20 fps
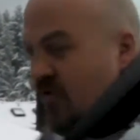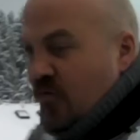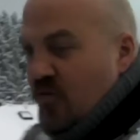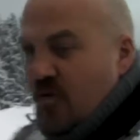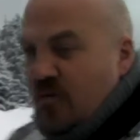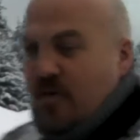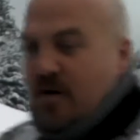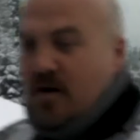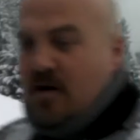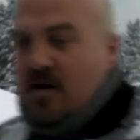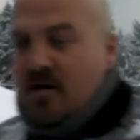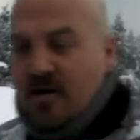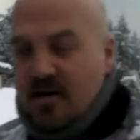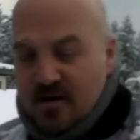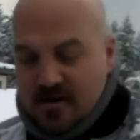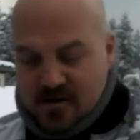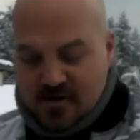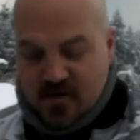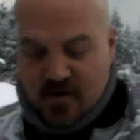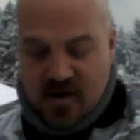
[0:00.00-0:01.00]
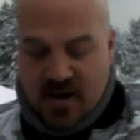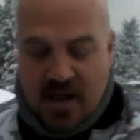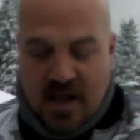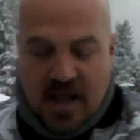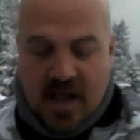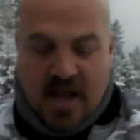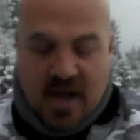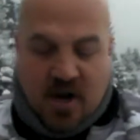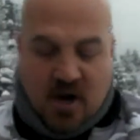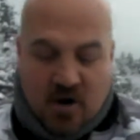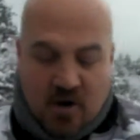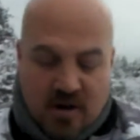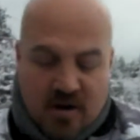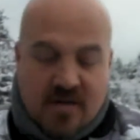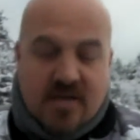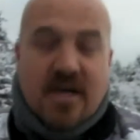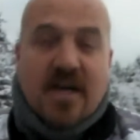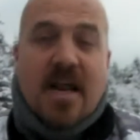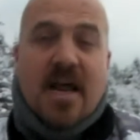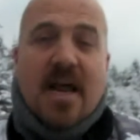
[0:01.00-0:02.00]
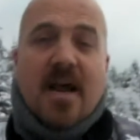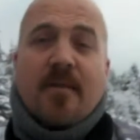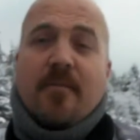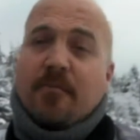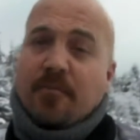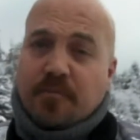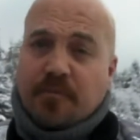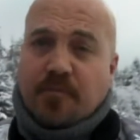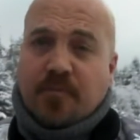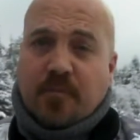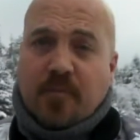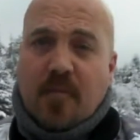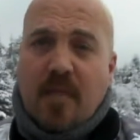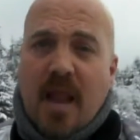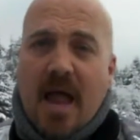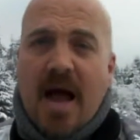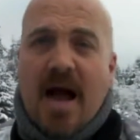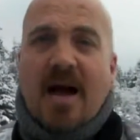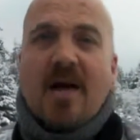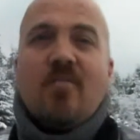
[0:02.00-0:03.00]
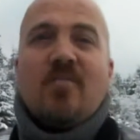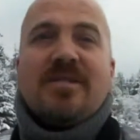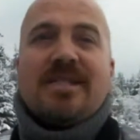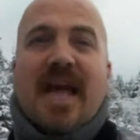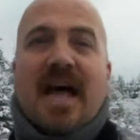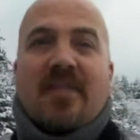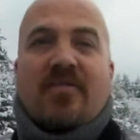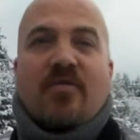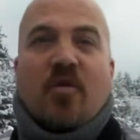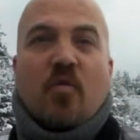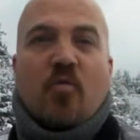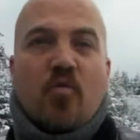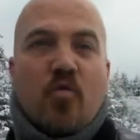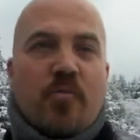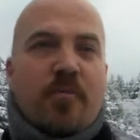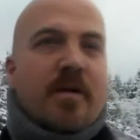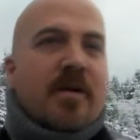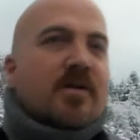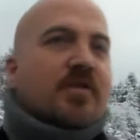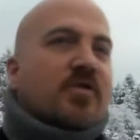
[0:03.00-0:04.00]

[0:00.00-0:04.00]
a root beer. So earlier today, I was at the root beer